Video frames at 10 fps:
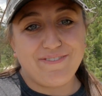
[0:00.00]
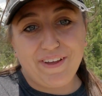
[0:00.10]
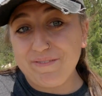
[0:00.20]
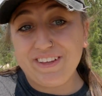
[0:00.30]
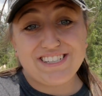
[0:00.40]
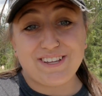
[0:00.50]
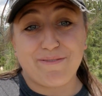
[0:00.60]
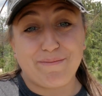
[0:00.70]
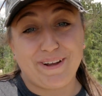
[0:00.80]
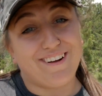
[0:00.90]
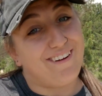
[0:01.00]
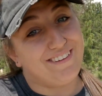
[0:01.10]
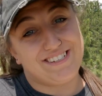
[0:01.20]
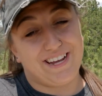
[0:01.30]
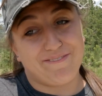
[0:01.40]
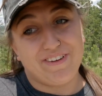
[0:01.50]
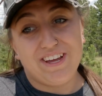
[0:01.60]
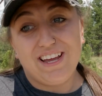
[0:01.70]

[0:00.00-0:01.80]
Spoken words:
families come up here all the time.